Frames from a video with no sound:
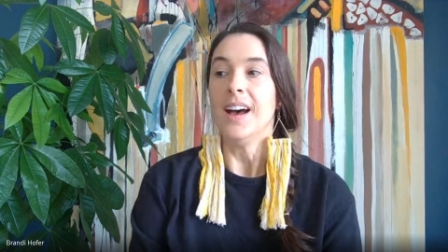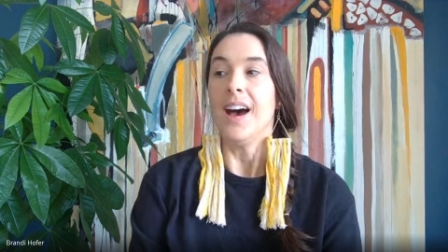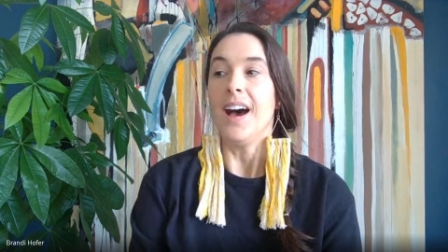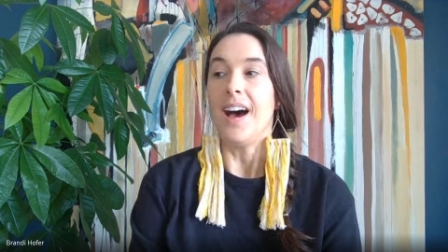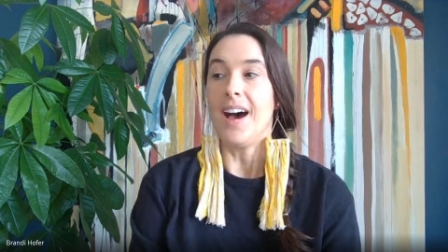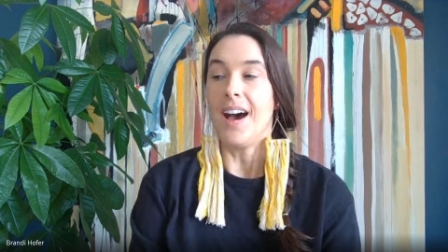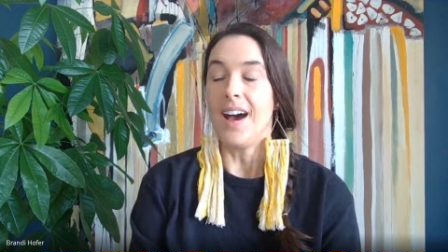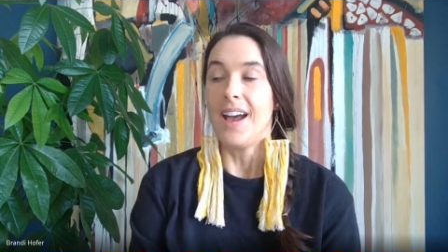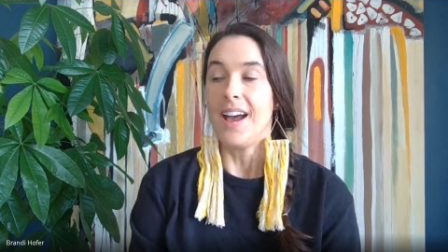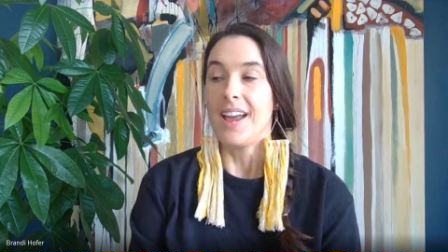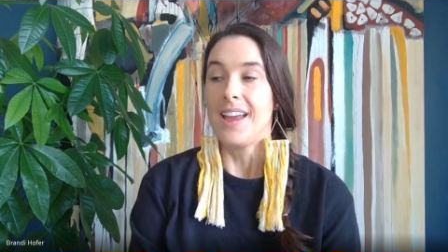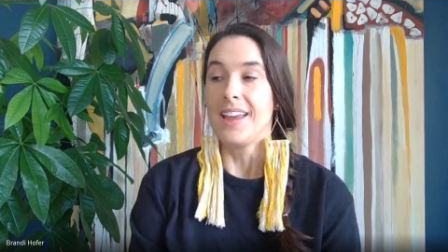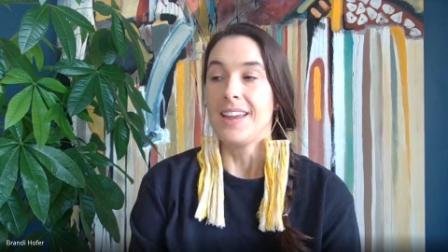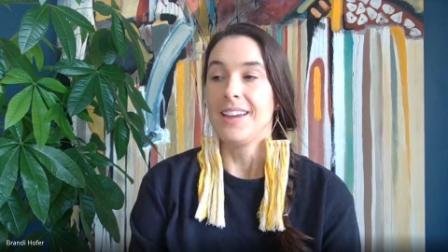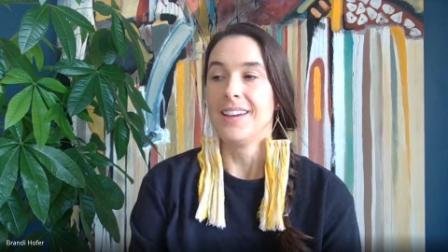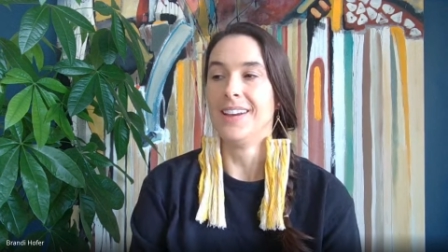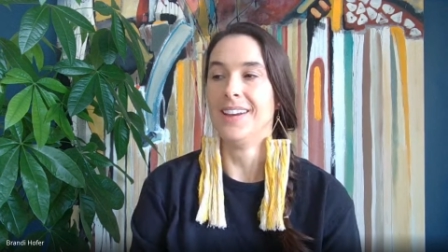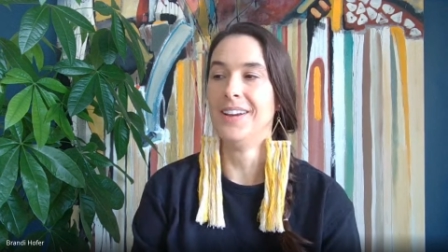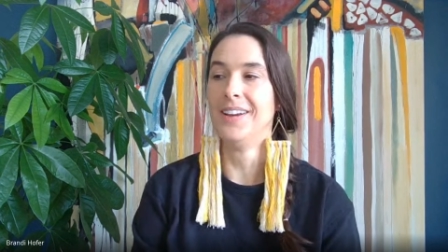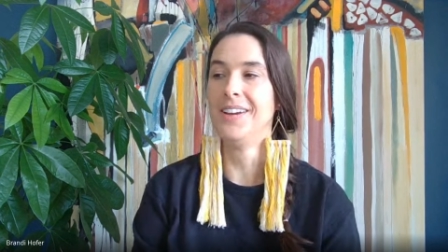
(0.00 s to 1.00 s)

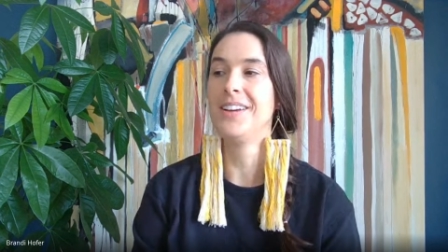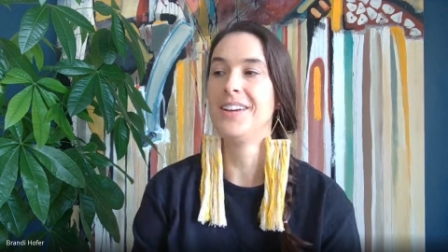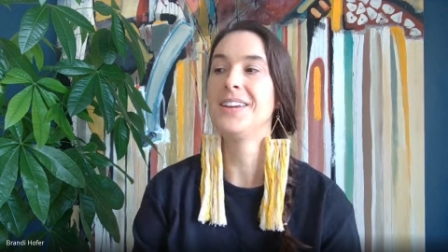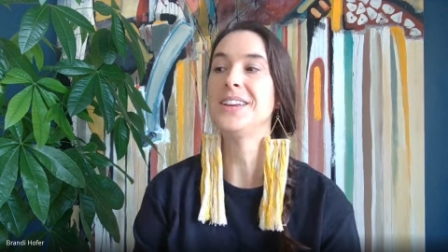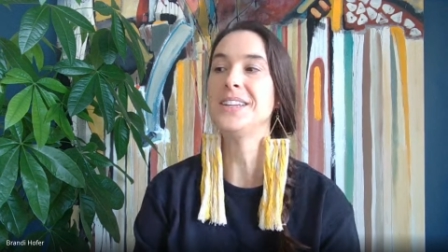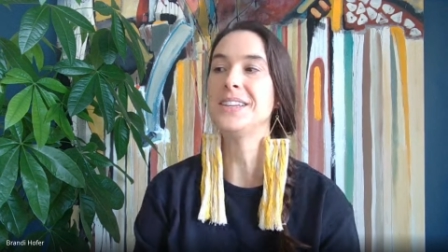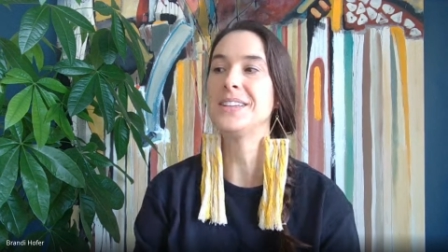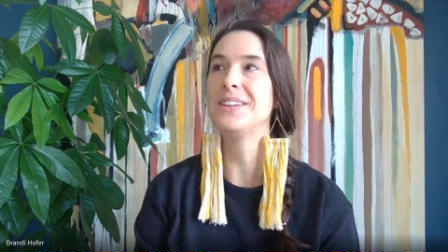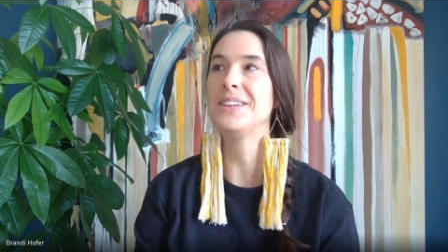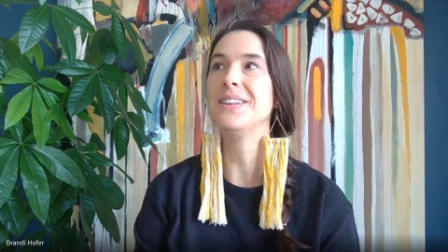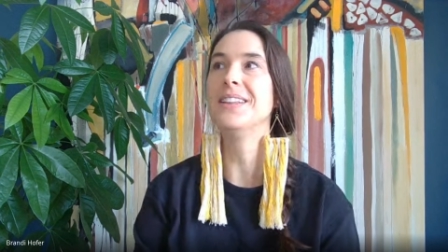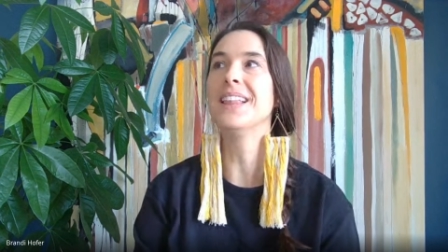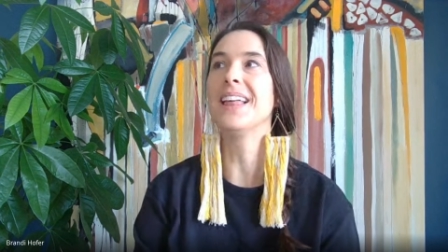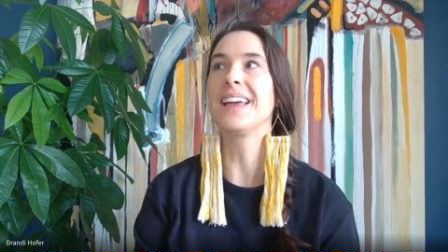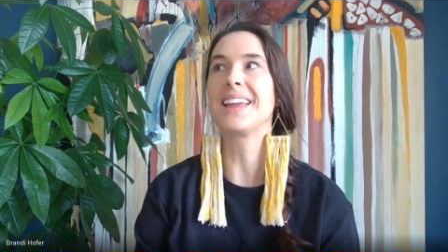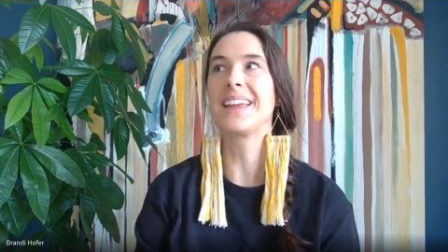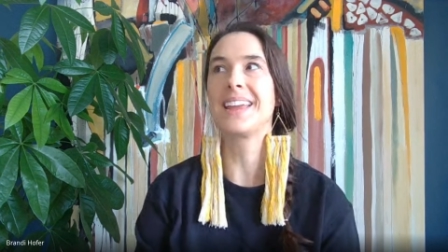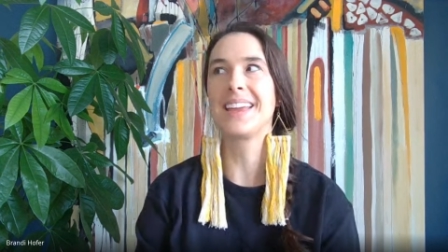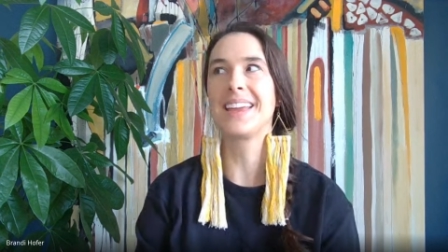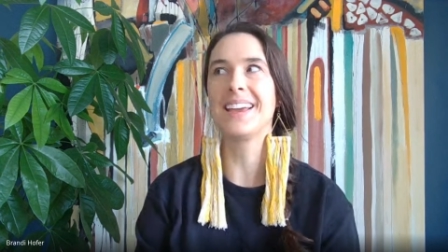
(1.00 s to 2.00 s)
I
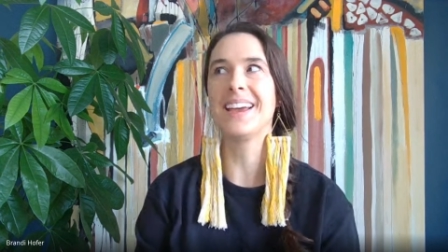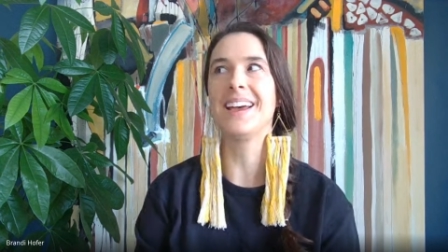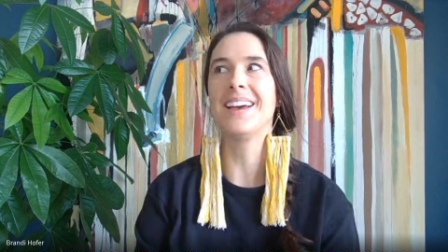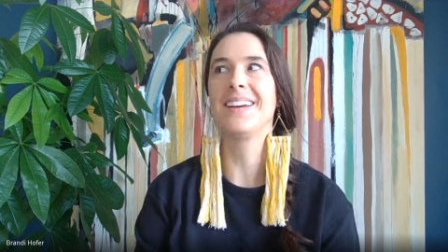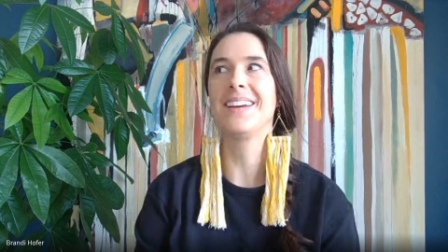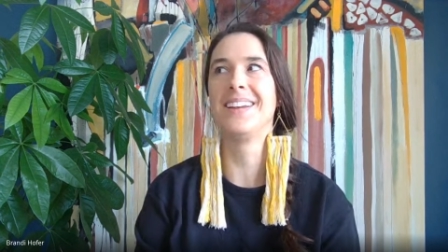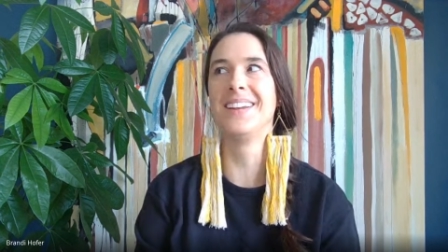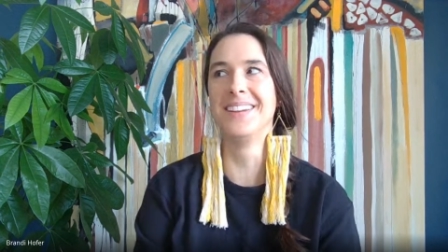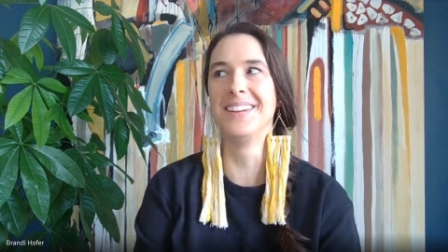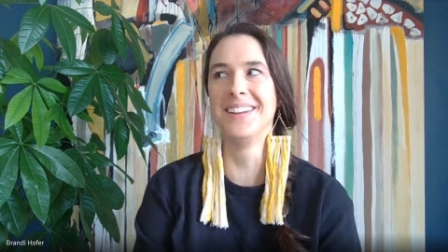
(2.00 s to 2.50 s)
like uh,